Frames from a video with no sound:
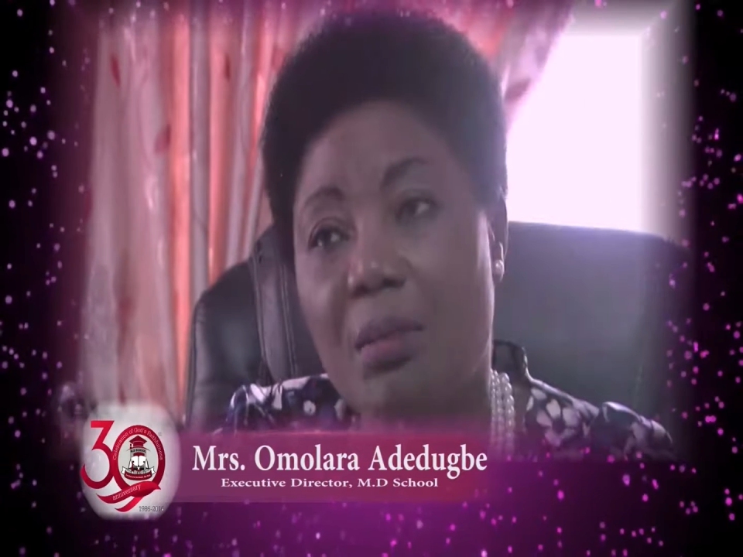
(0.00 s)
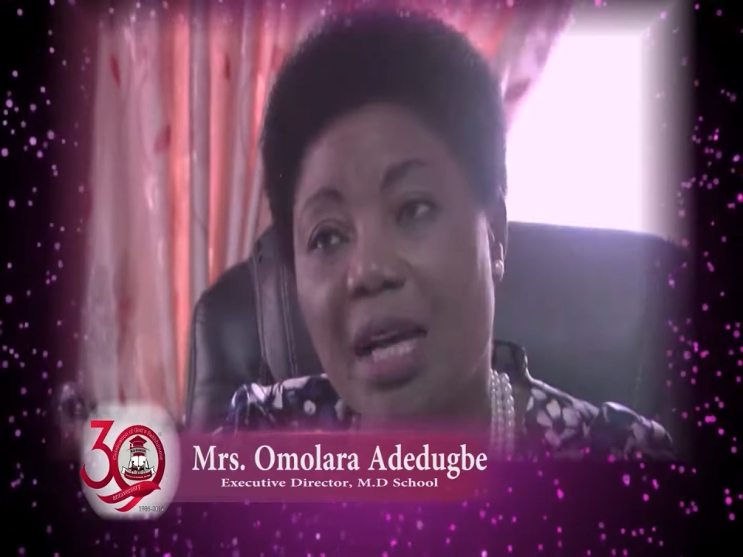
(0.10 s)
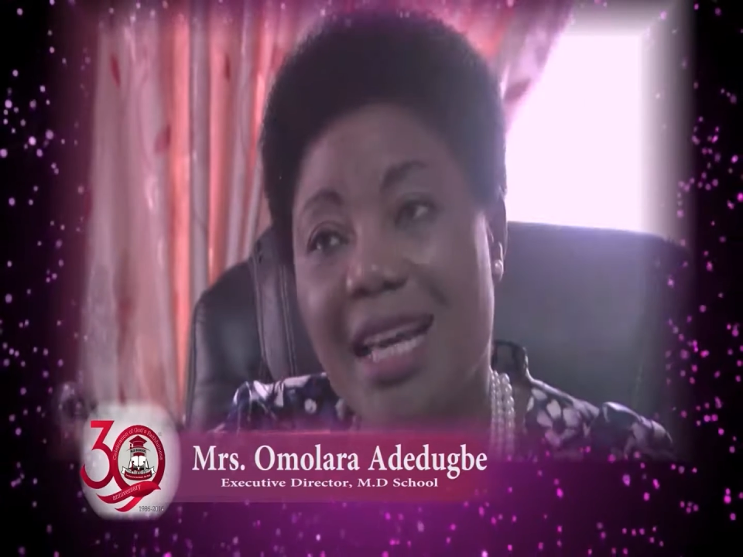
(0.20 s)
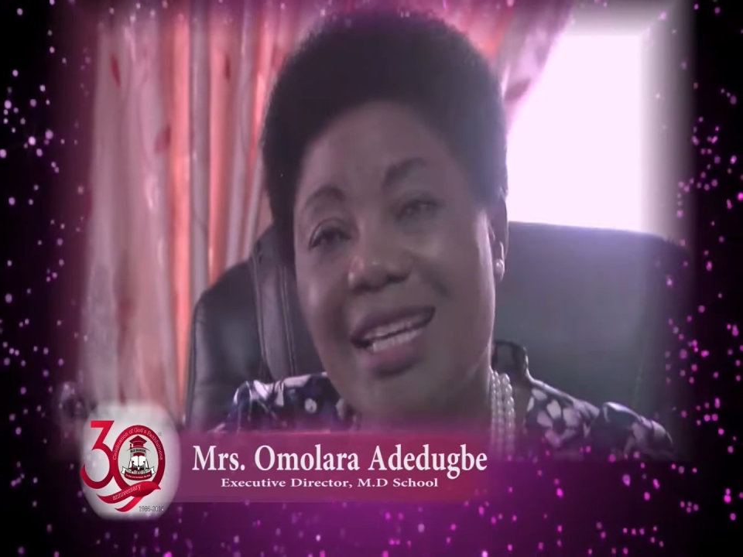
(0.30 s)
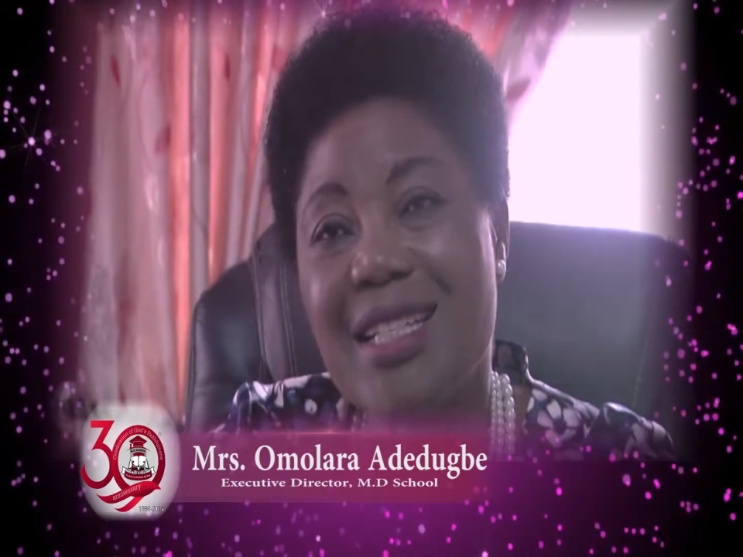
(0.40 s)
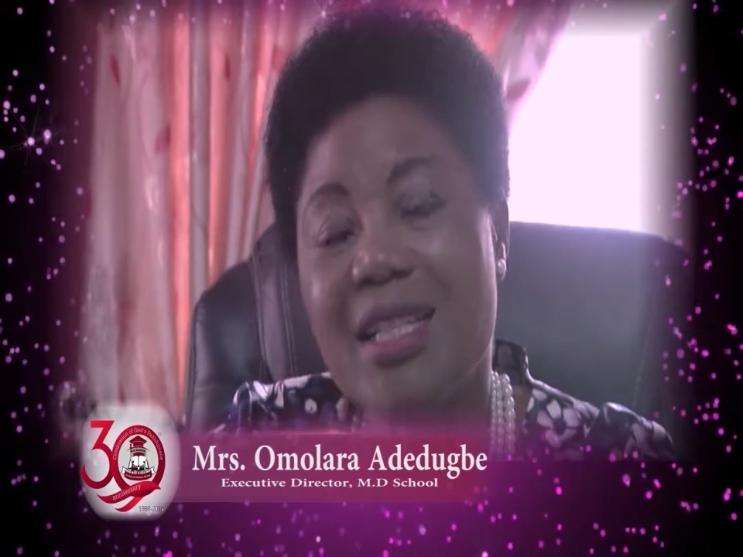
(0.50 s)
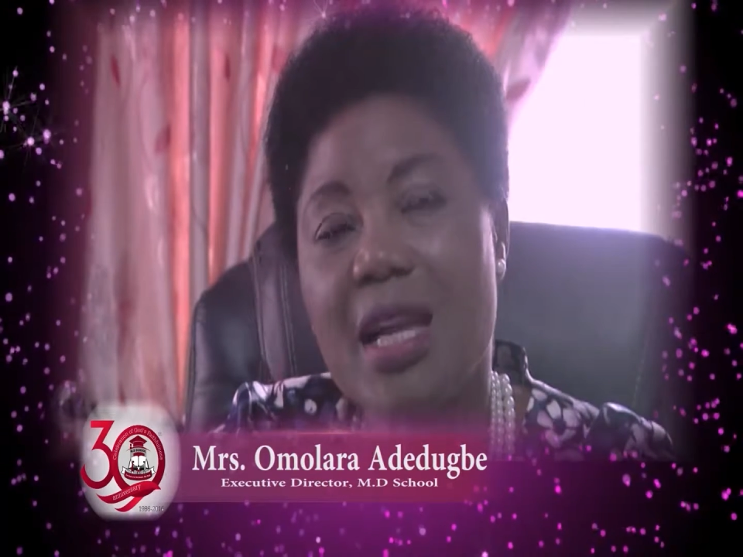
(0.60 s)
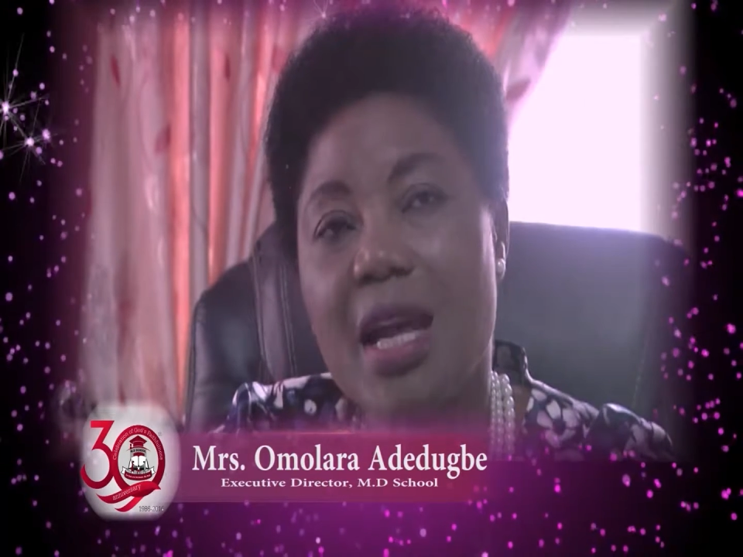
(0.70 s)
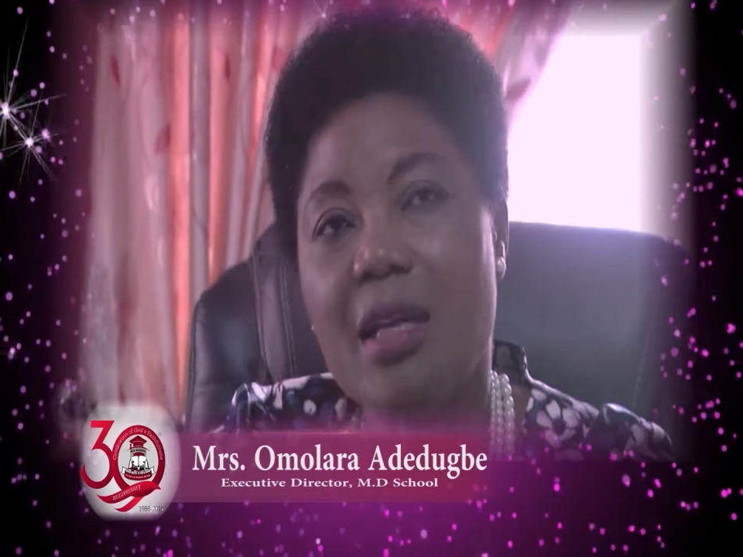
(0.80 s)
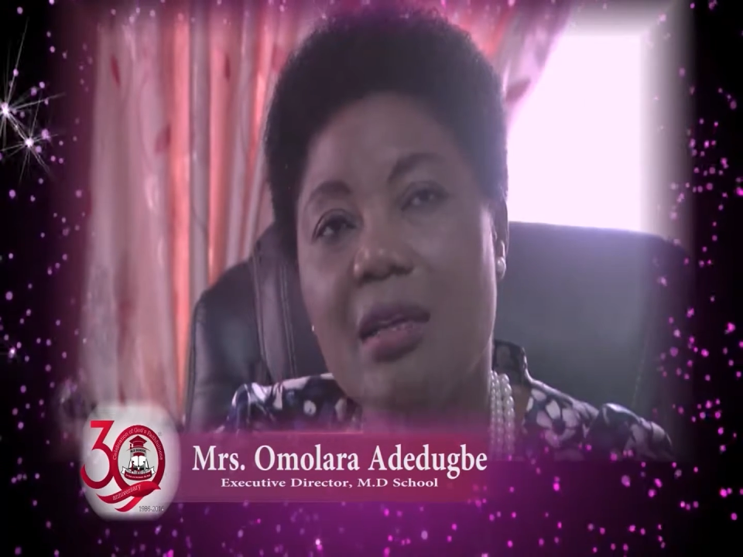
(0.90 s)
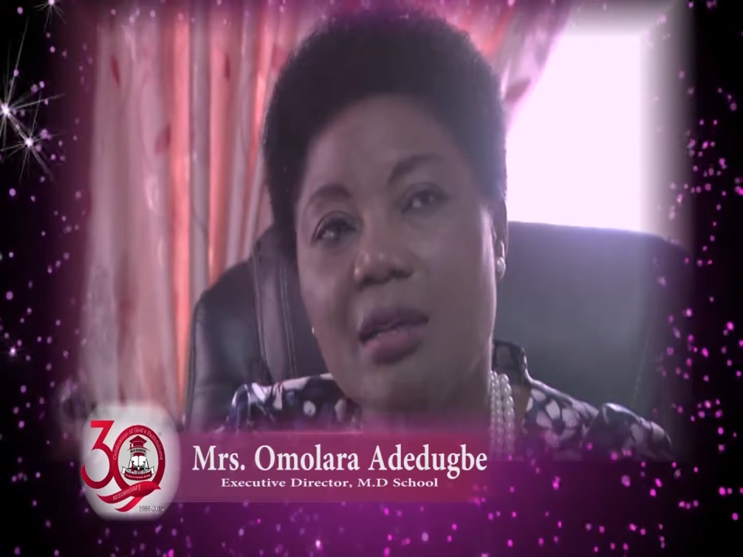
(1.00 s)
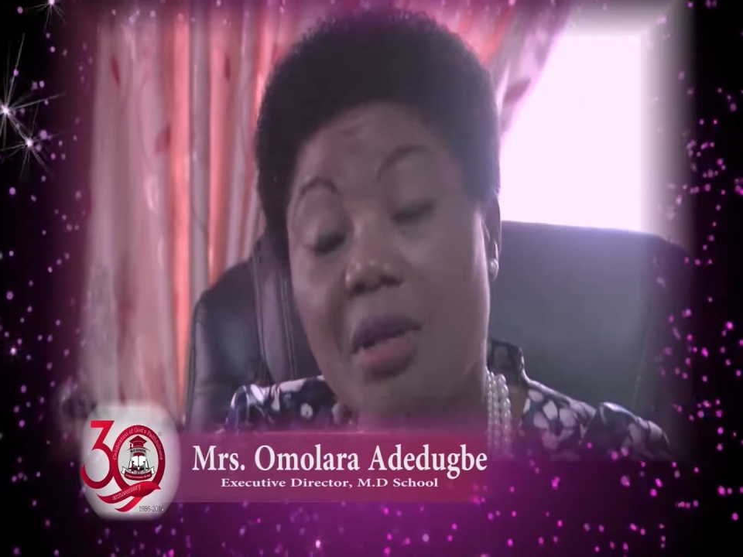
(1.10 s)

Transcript: By 89,